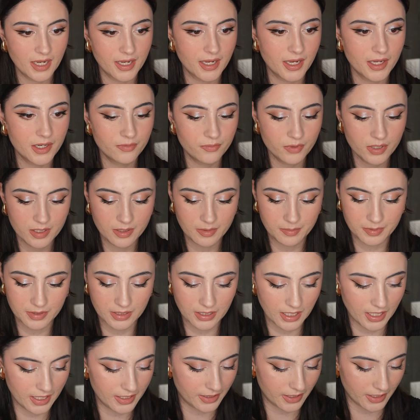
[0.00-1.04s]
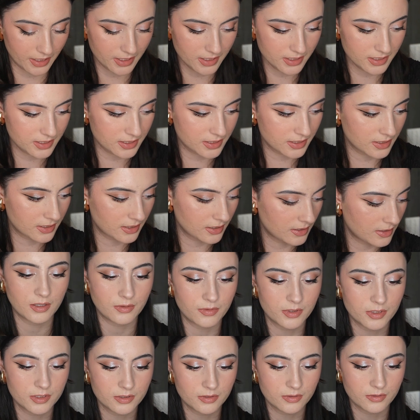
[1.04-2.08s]
I kind of want to apply this. I
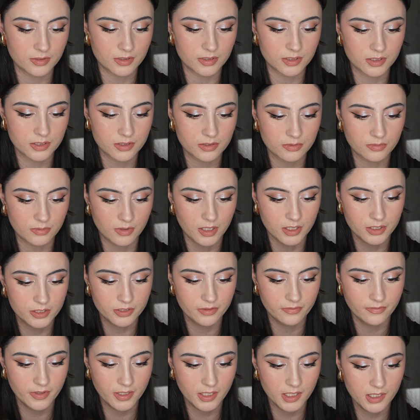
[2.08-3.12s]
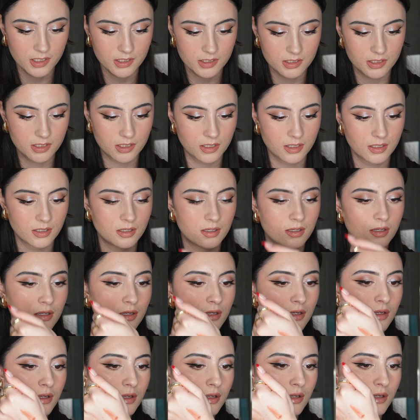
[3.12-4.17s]
want to do a swatch of it.
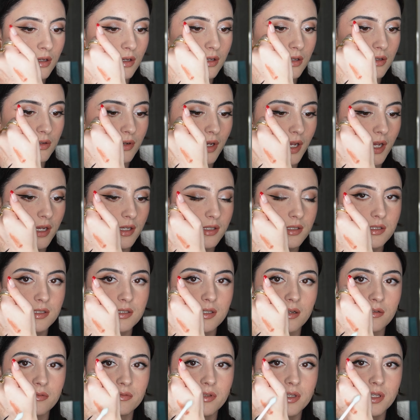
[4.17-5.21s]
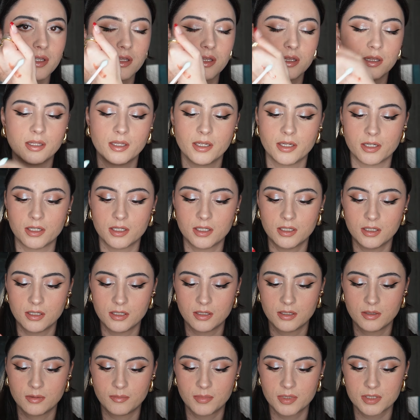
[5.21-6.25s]
Okay, it's definitely clear,
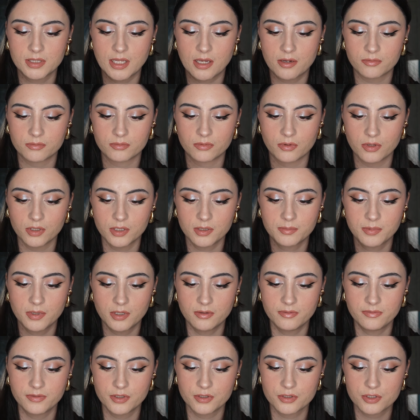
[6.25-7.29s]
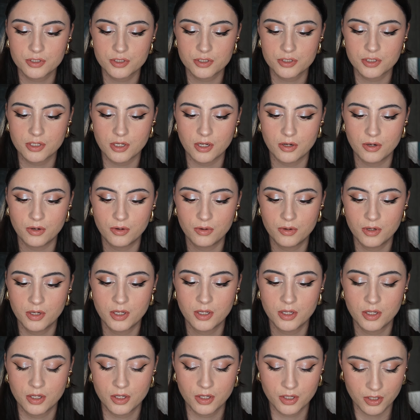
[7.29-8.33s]
but that roller ball feels so
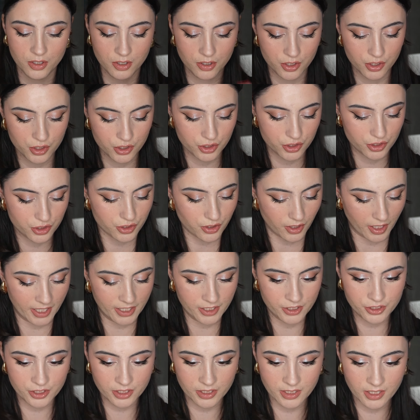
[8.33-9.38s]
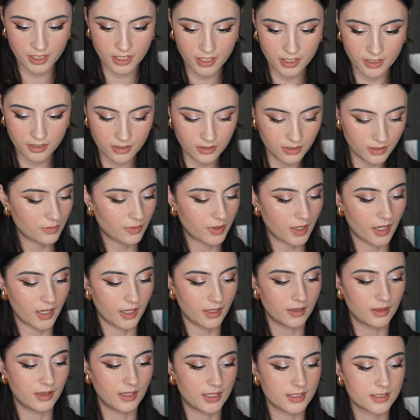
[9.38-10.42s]
strange in there. Okay,
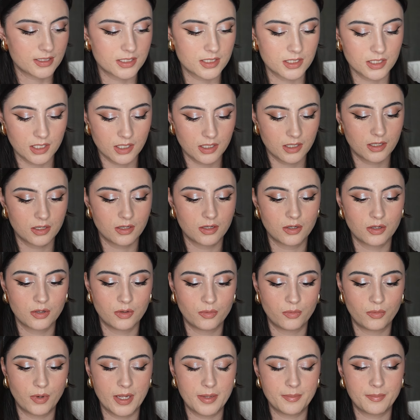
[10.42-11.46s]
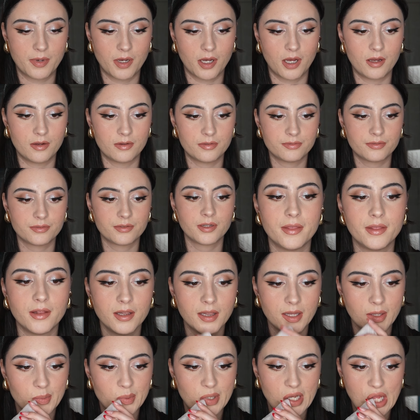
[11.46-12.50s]
let's wipe off the
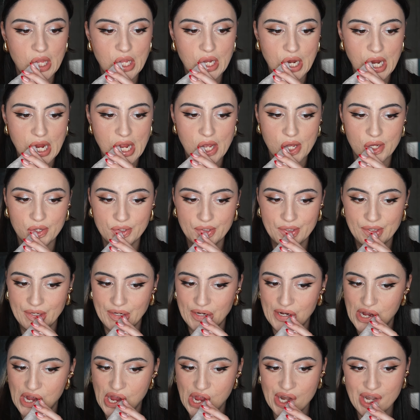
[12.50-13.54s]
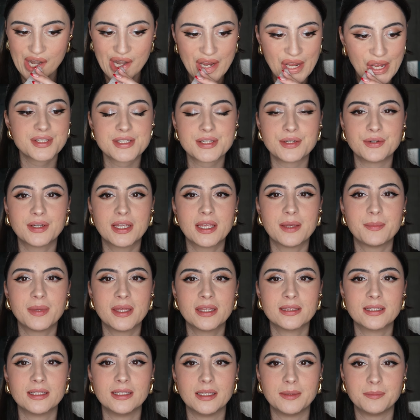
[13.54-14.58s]
lip color I have on. Still
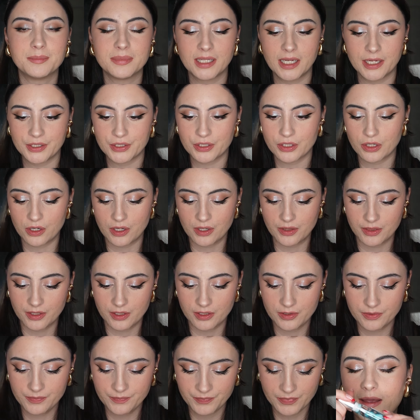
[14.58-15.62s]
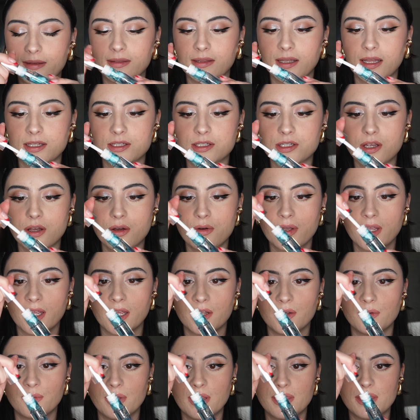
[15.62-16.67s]
keeping the lip liner on though. And let's go
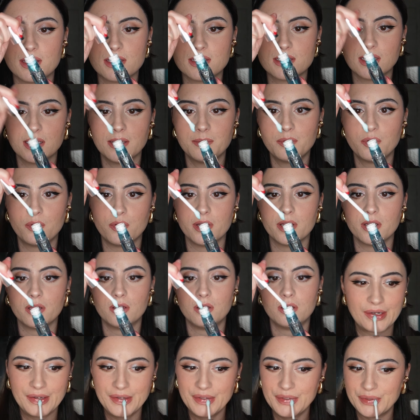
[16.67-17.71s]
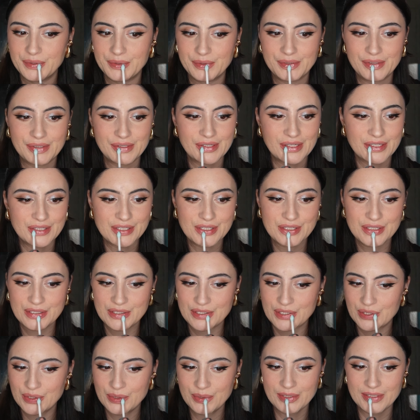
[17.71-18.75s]
in with this lip oil. Oh, that's
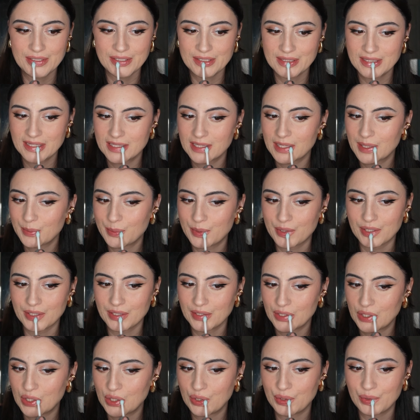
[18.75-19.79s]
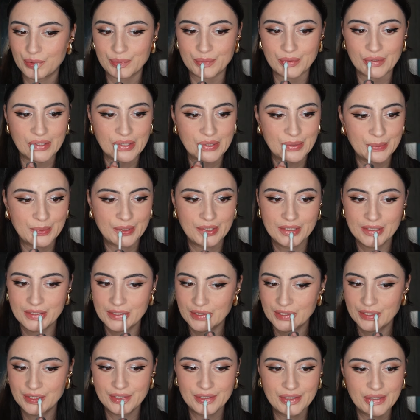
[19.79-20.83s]
so weird that they put a little rollerball
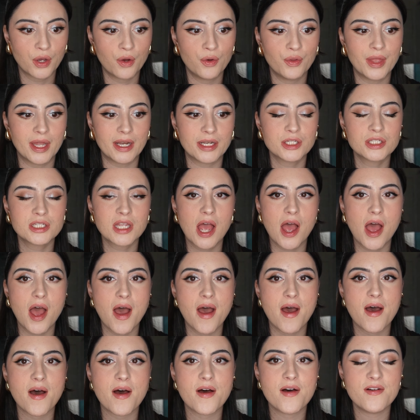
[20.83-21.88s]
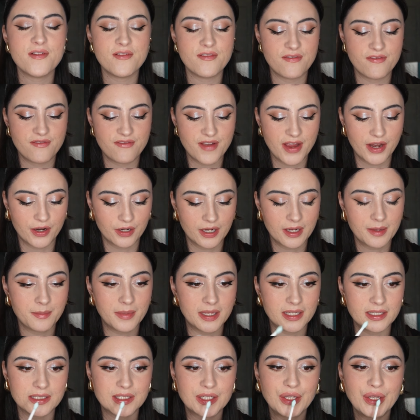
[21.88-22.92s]
in there. Oh, that is very
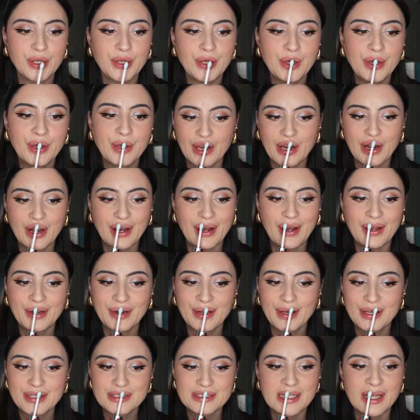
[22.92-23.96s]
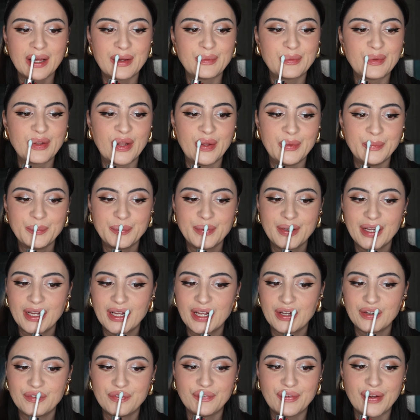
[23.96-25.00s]
minty. Kind of has that plumping
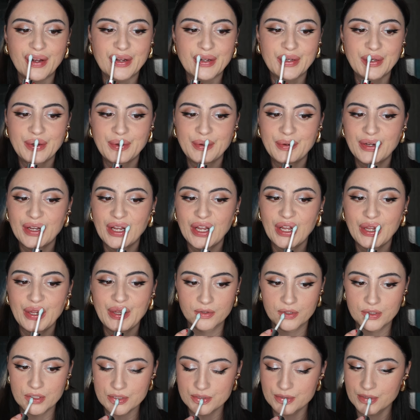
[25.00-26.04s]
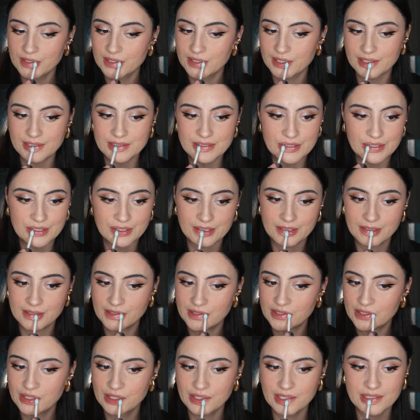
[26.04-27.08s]
effect to it. Feels really nice
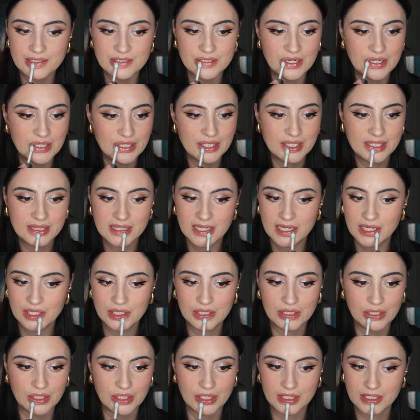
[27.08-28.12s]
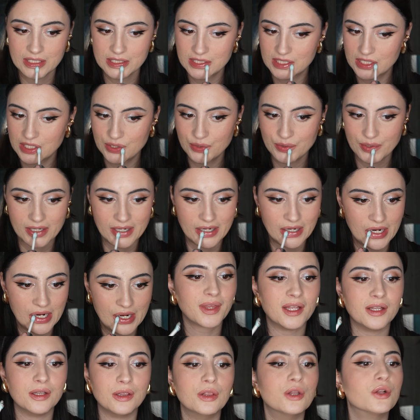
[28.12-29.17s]
on. It's not like that glossy where
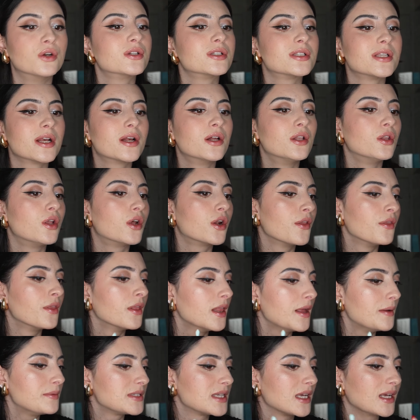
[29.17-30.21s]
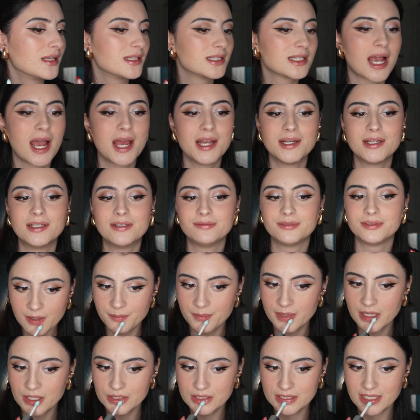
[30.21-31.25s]
it looks like a lot on the lips. Like it's kind of
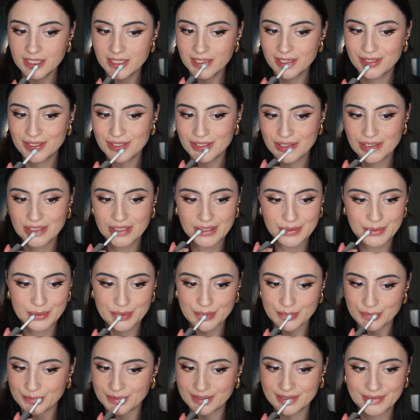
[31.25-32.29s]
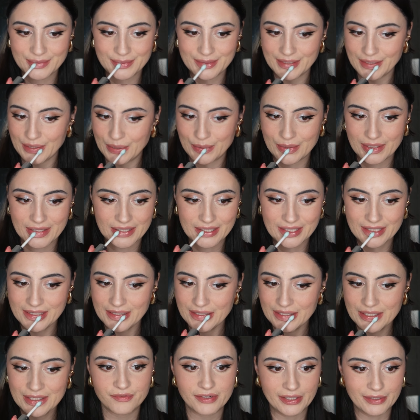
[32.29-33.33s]
melting into the lips really, really
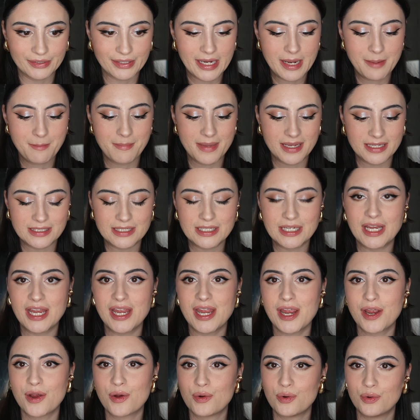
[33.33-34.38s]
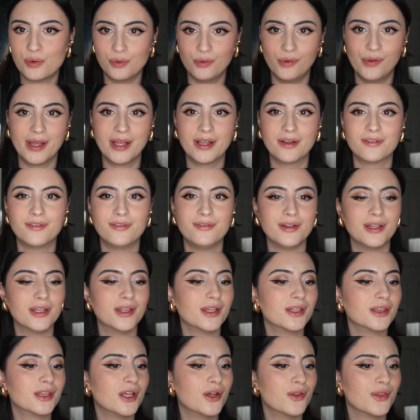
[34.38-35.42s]
quickly. Very minty, cooling
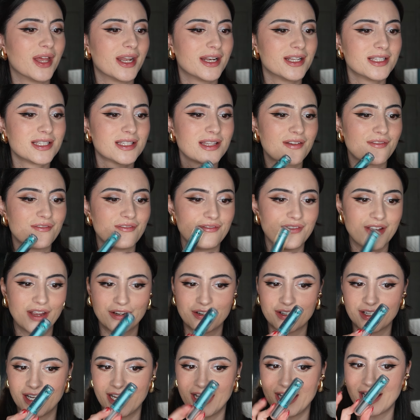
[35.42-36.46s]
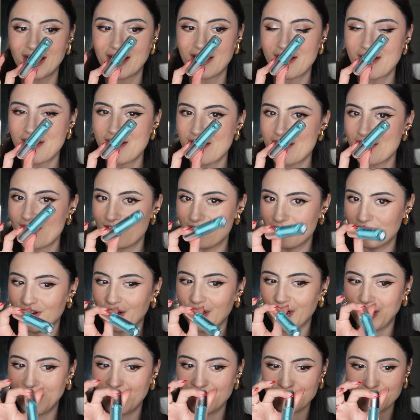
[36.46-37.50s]
feeling though. That is very
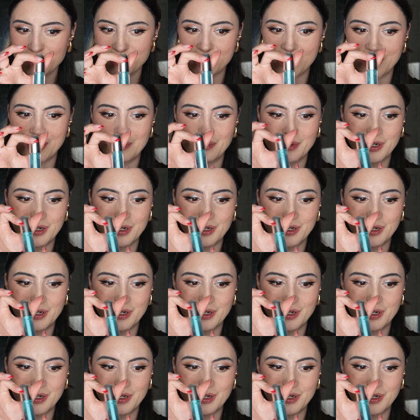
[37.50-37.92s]
very interesting.